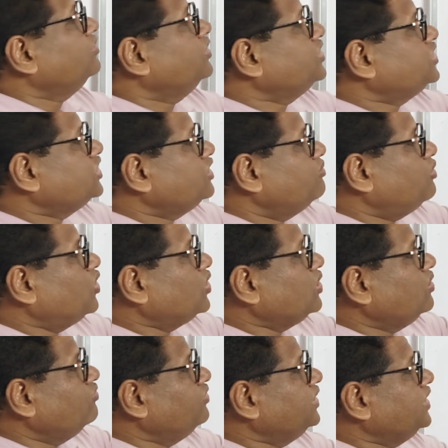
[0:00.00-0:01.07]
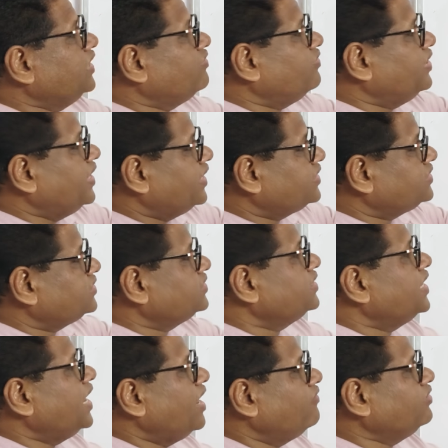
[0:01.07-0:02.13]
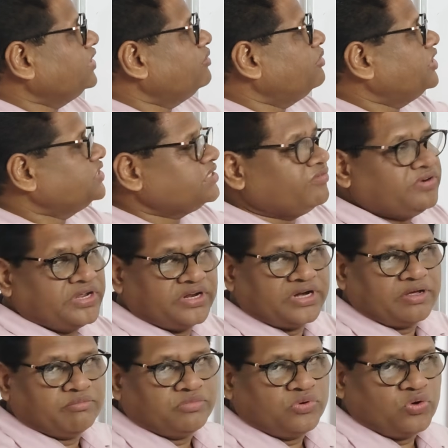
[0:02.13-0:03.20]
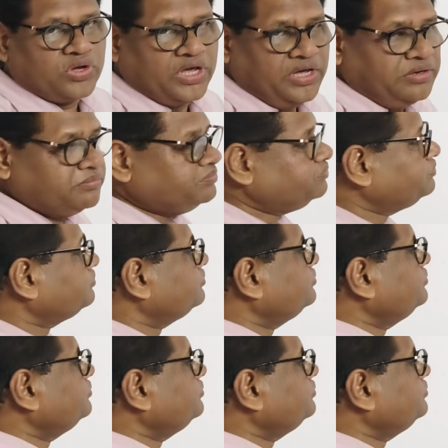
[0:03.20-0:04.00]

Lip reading: This is the bottle with liquid X having the mass 70 gram, okay.